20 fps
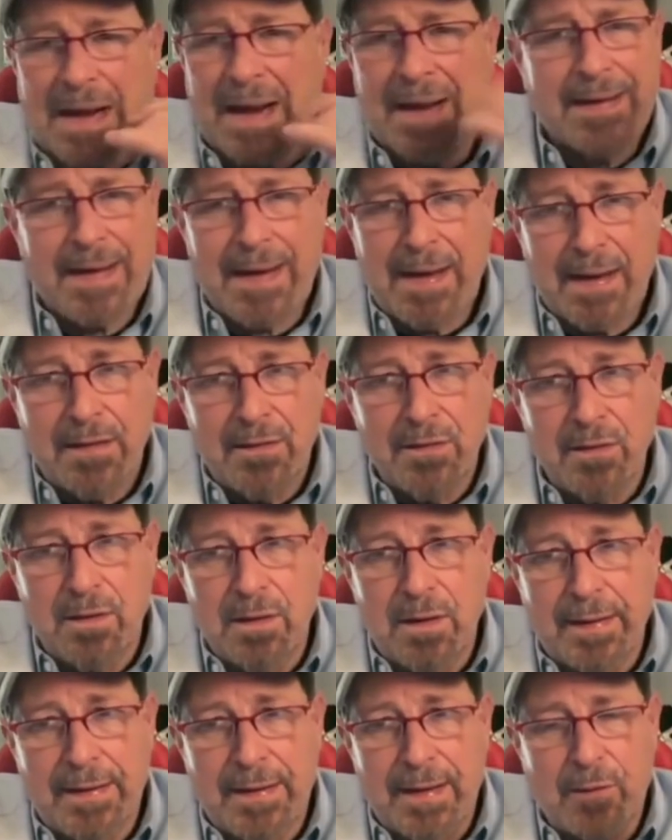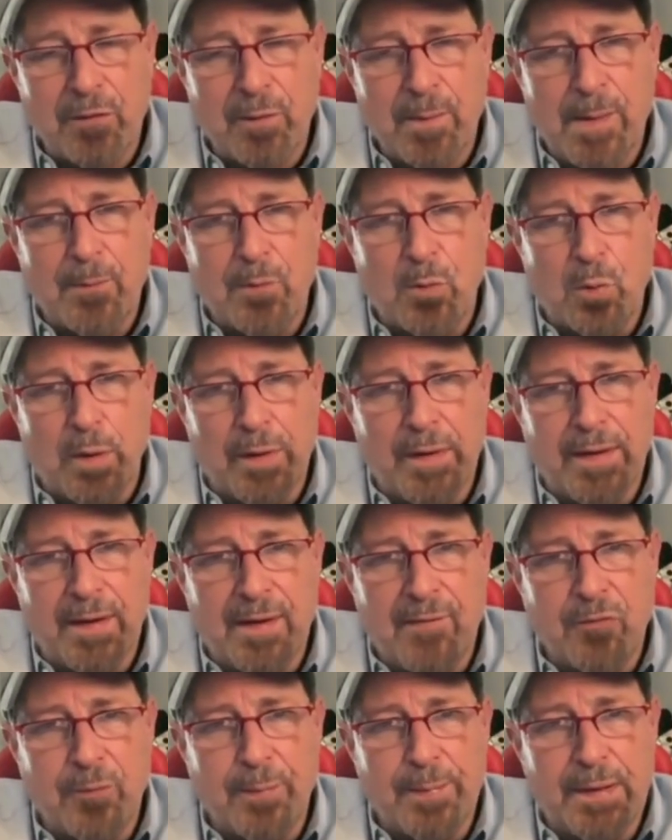I can't remember one
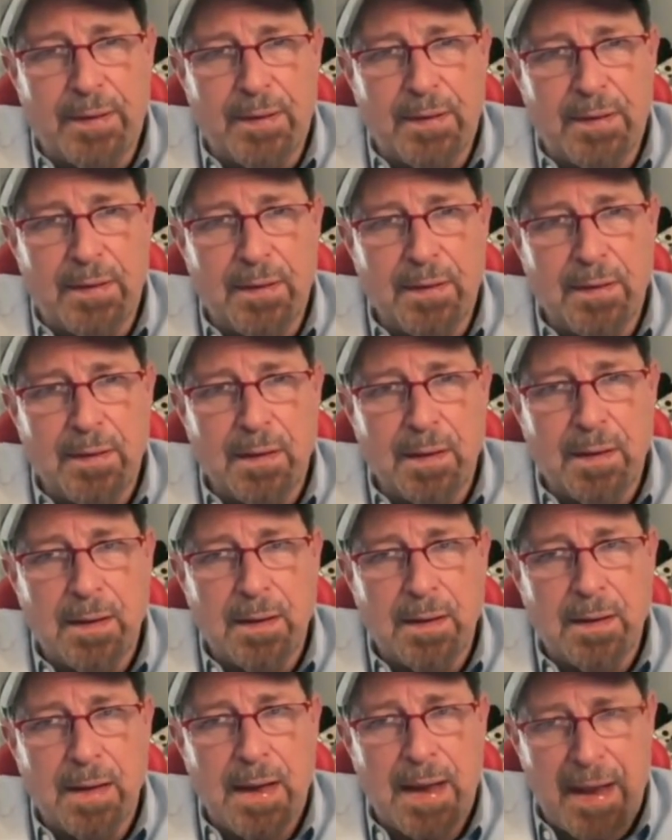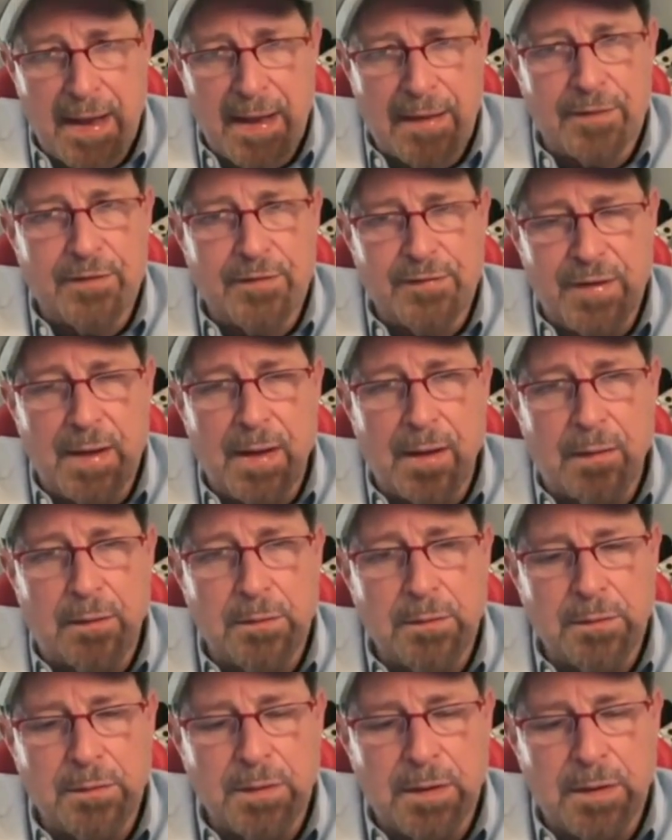ever being handed down.